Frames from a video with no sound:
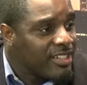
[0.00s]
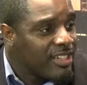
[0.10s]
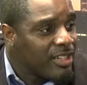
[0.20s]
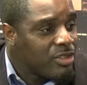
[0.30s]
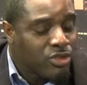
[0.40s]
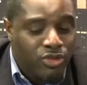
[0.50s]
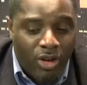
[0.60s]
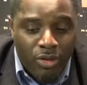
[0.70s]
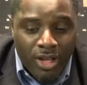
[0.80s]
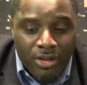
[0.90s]
You
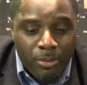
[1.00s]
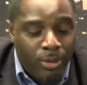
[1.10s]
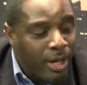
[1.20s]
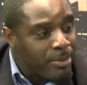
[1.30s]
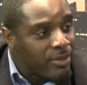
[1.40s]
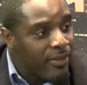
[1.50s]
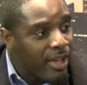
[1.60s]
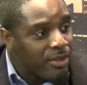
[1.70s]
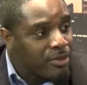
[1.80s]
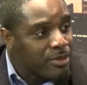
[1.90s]
draw down the property
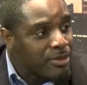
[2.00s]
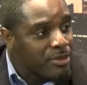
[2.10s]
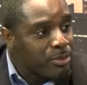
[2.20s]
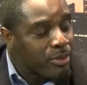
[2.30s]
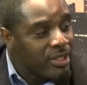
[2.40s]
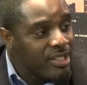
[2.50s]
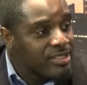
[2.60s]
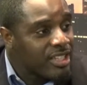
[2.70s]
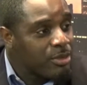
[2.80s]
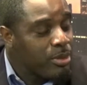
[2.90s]
value, you bring these
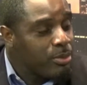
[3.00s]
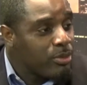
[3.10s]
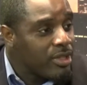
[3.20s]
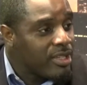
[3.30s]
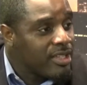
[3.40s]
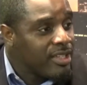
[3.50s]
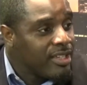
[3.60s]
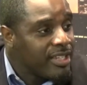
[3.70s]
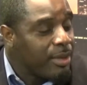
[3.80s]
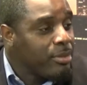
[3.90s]
other people in,
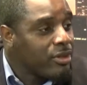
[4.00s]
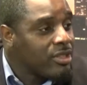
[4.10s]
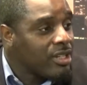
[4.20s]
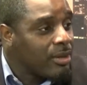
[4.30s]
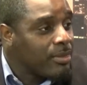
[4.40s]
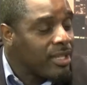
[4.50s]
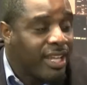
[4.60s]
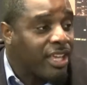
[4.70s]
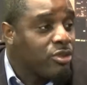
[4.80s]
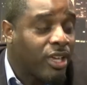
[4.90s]
they build it up, and
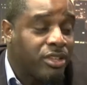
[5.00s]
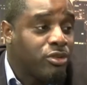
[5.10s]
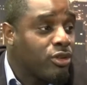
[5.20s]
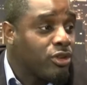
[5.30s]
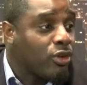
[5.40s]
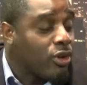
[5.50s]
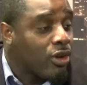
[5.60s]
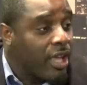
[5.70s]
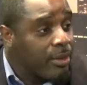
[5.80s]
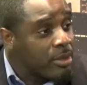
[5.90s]
now you're no
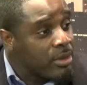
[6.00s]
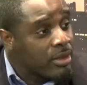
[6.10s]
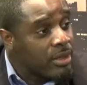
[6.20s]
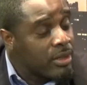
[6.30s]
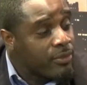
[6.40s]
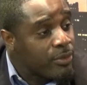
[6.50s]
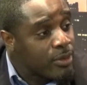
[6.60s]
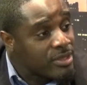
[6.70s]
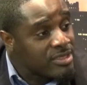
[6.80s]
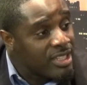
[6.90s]
longer able to
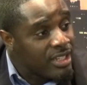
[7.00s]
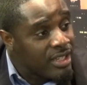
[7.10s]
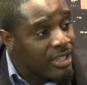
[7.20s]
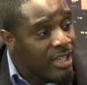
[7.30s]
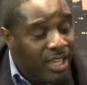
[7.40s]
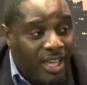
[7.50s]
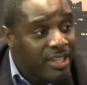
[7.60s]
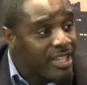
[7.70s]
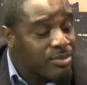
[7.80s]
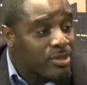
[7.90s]
afford to stay there. And
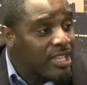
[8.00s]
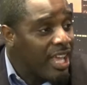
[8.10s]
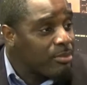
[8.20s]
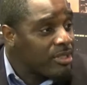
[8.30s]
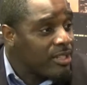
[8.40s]
that's what's happening.